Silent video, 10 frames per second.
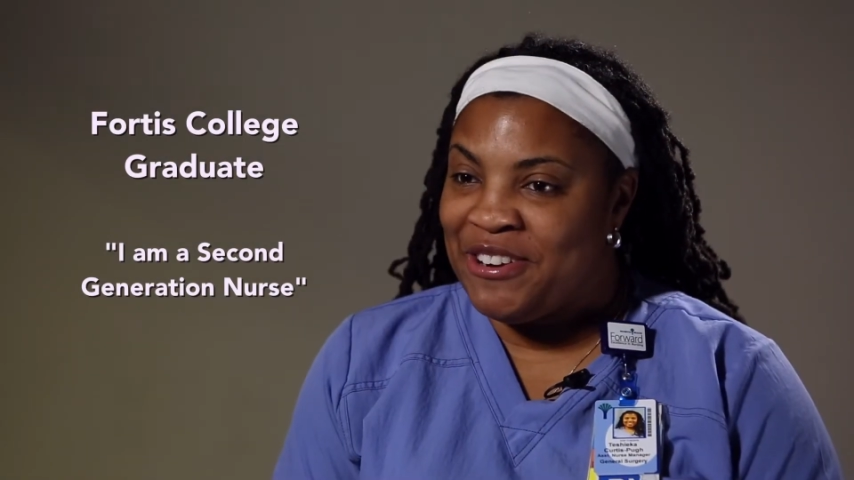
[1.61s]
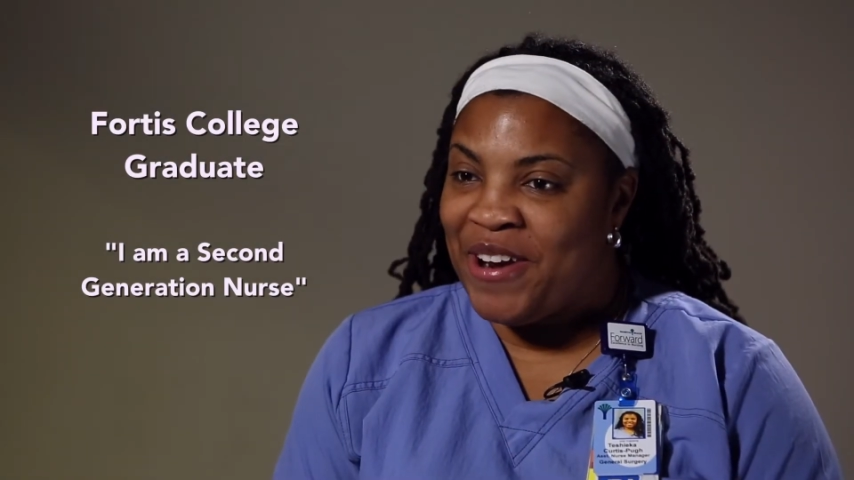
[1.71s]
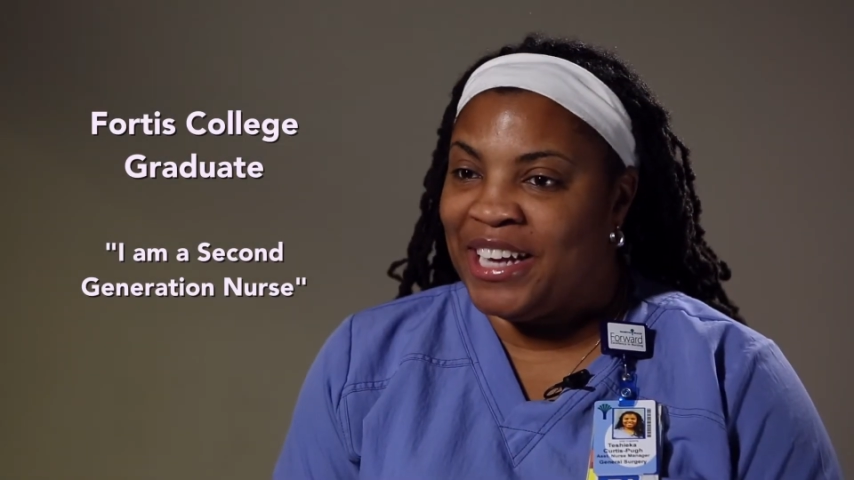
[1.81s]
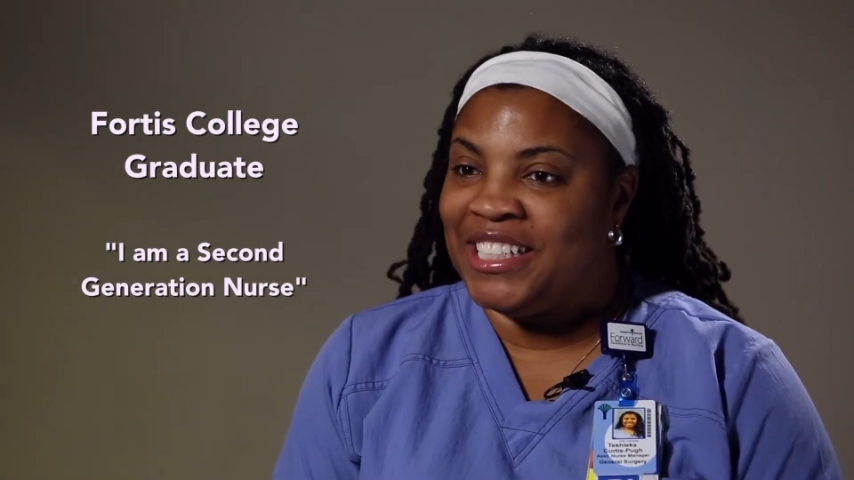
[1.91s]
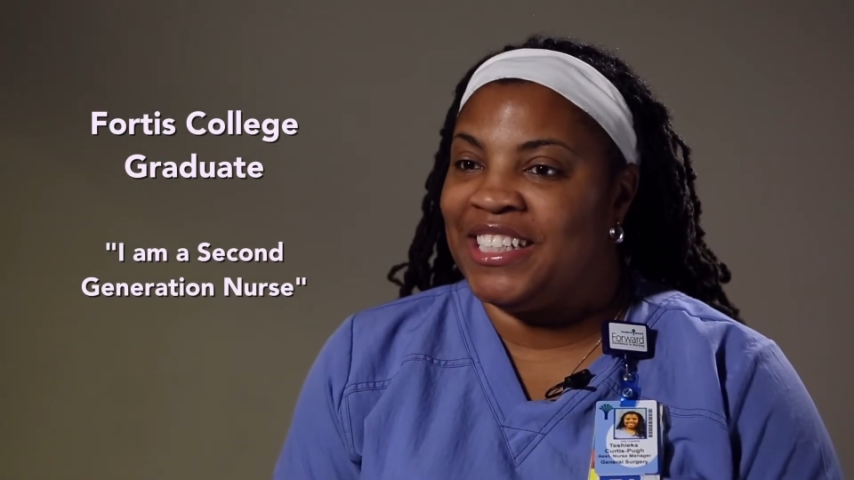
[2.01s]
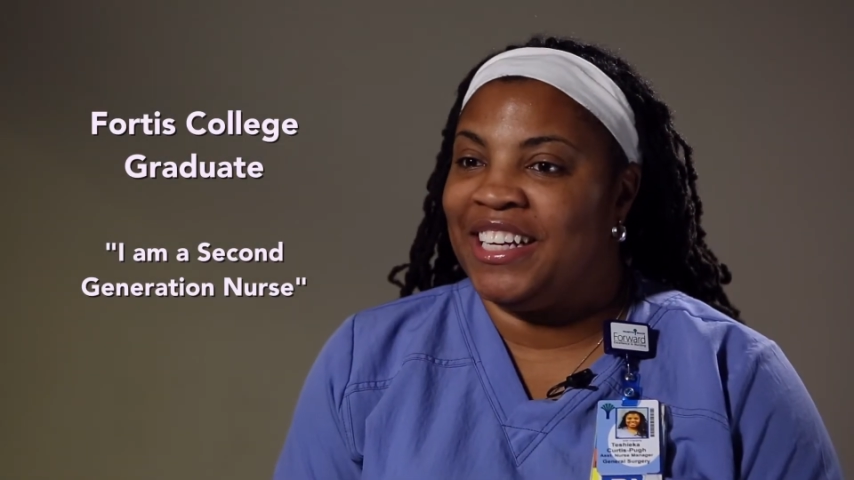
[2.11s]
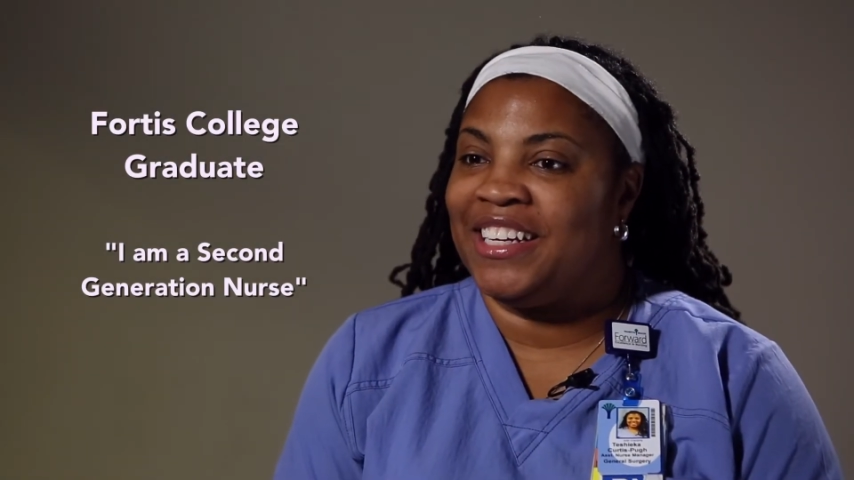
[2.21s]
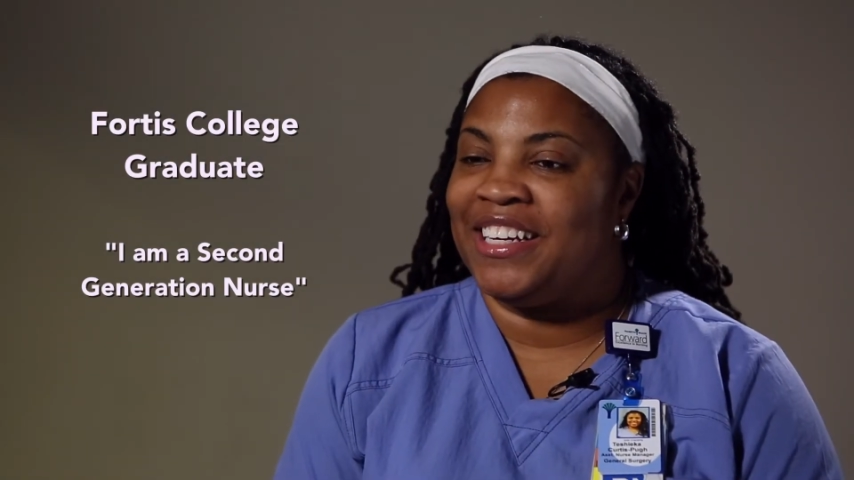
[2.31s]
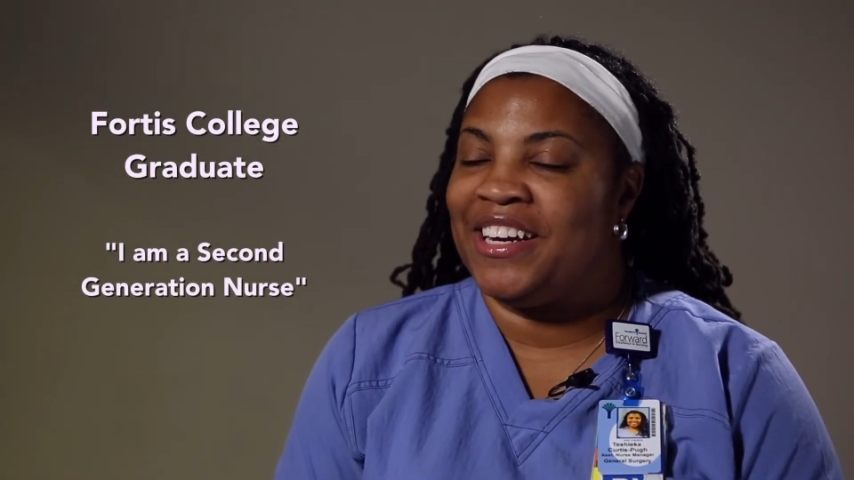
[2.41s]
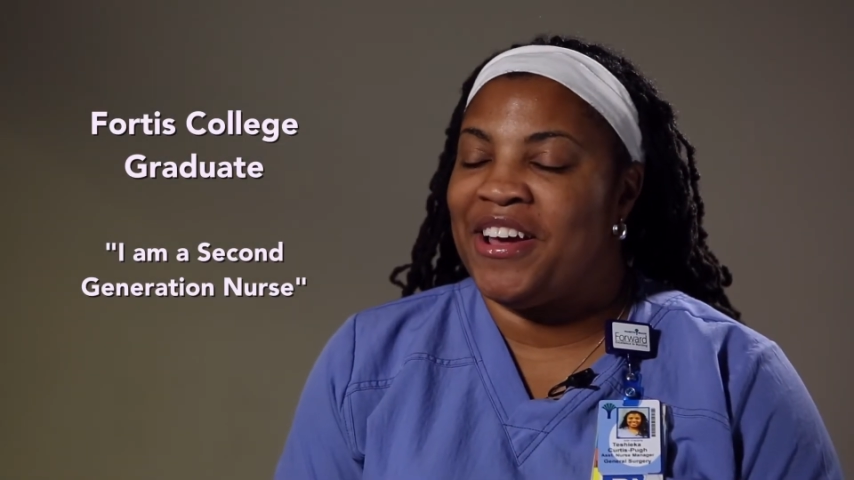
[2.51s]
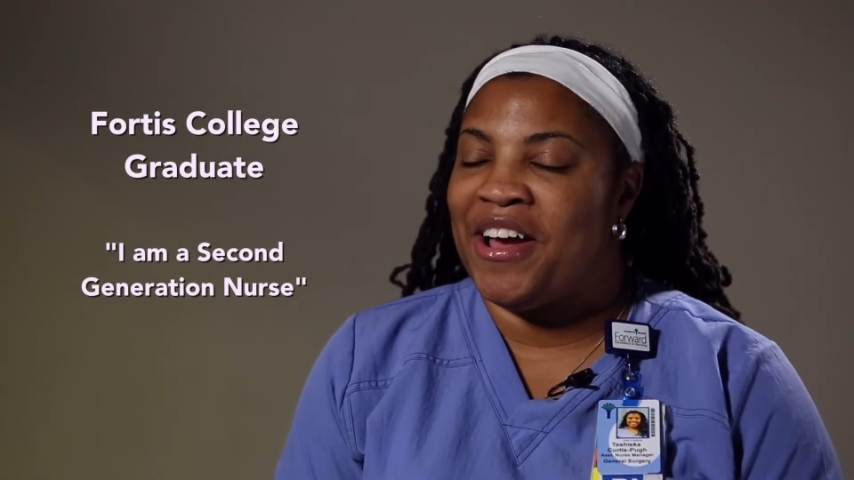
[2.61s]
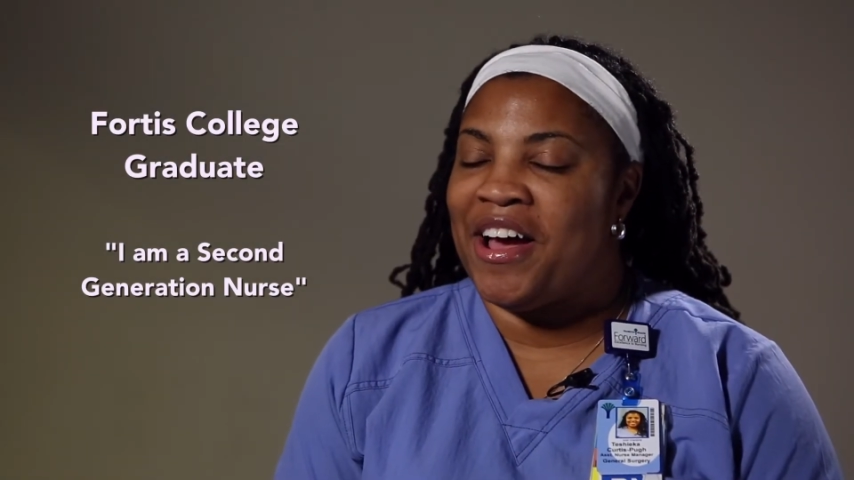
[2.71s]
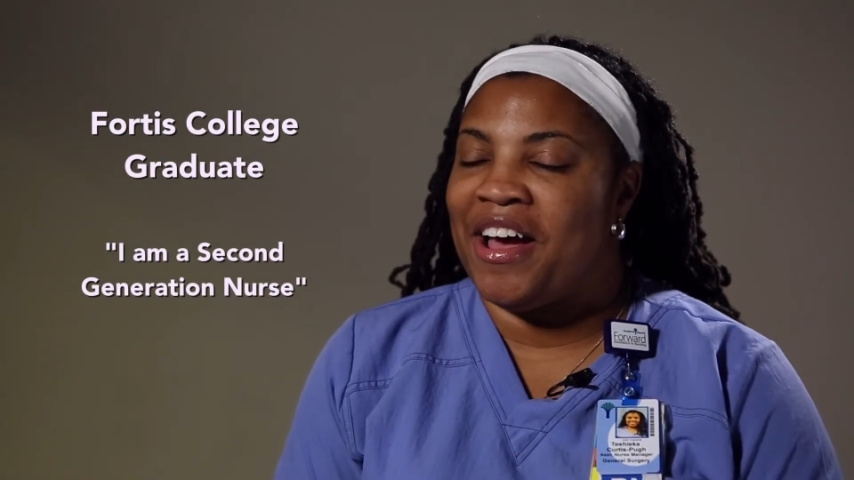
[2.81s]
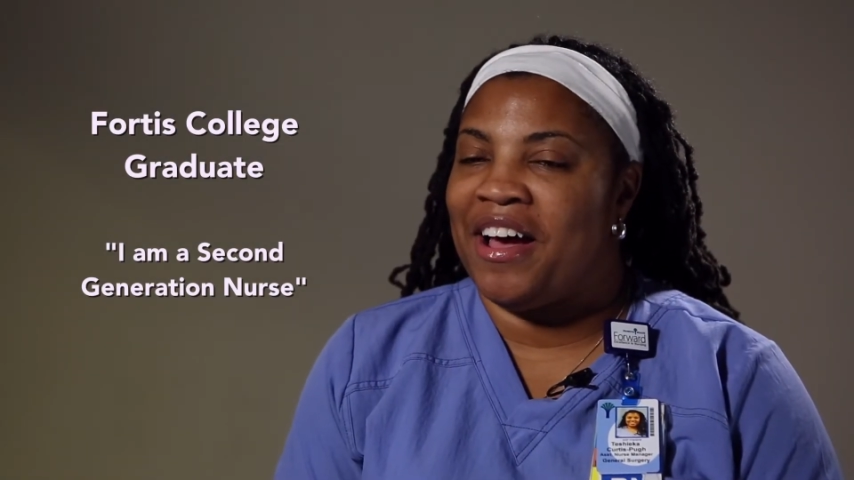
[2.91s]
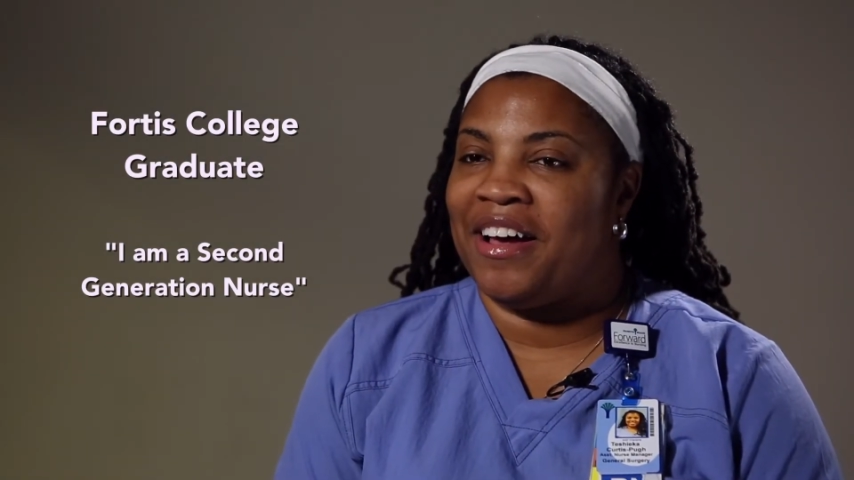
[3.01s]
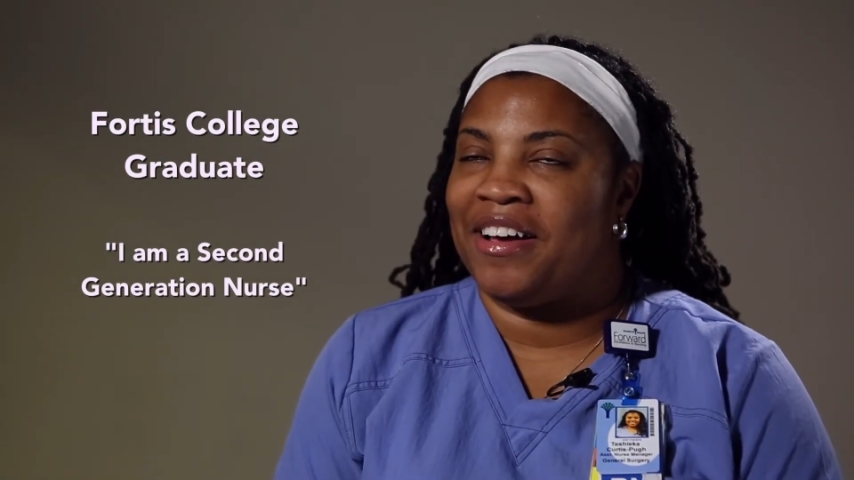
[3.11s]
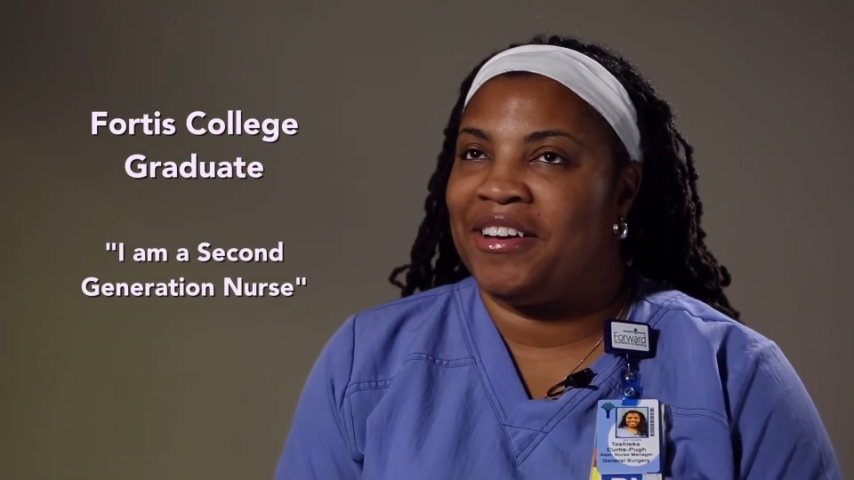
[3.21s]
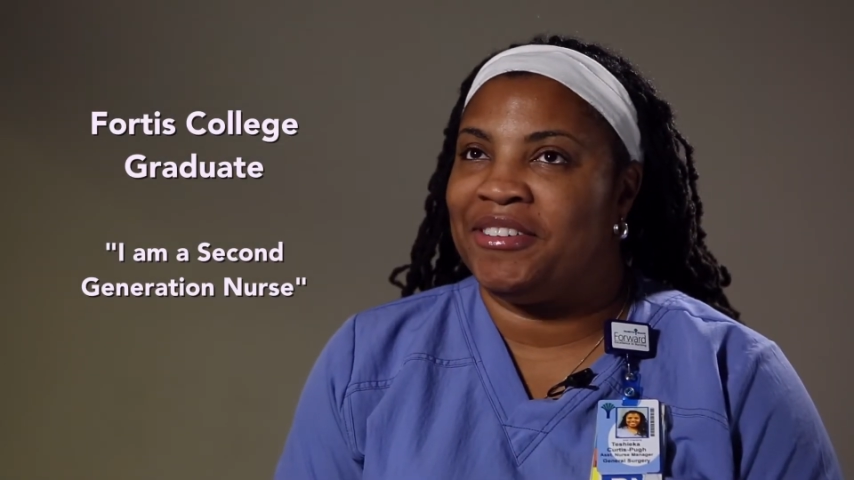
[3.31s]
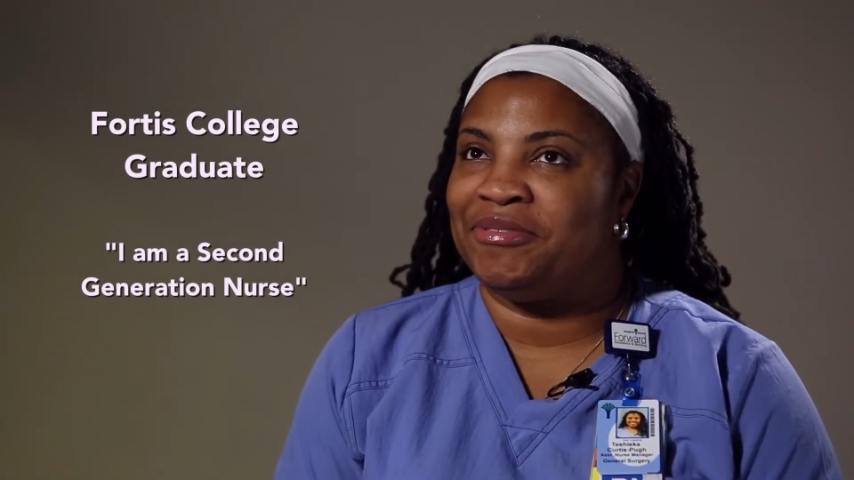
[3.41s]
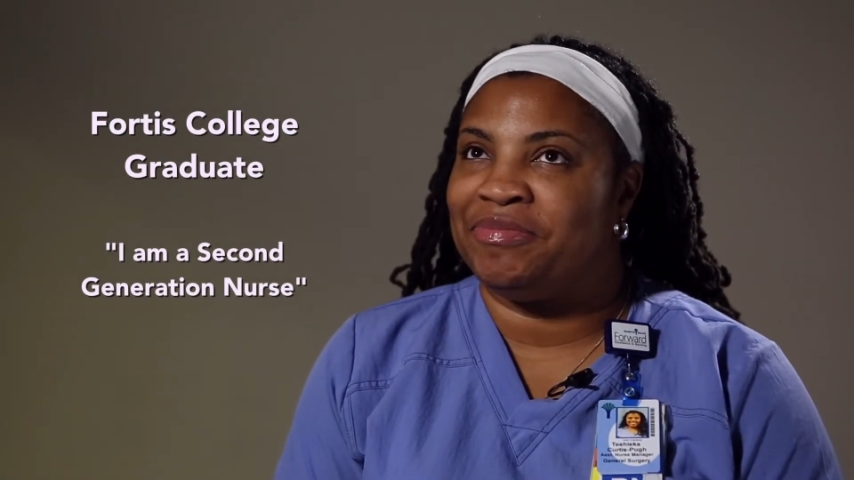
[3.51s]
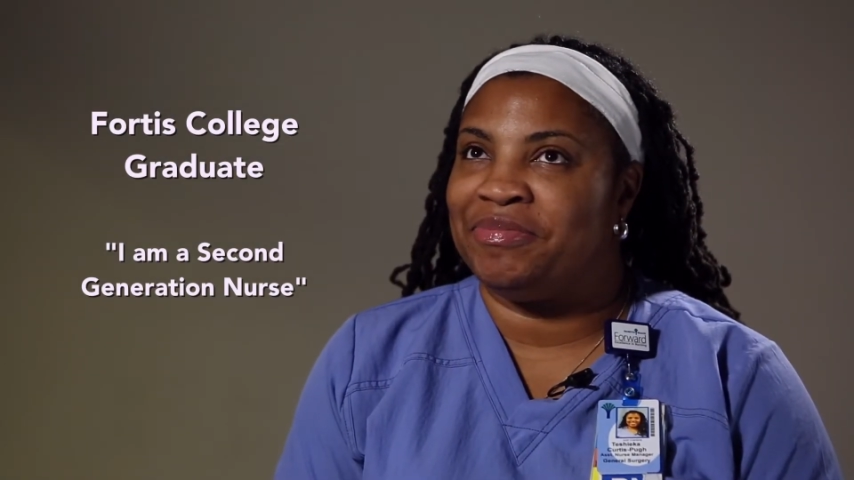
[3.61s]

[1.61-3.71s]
generation uh,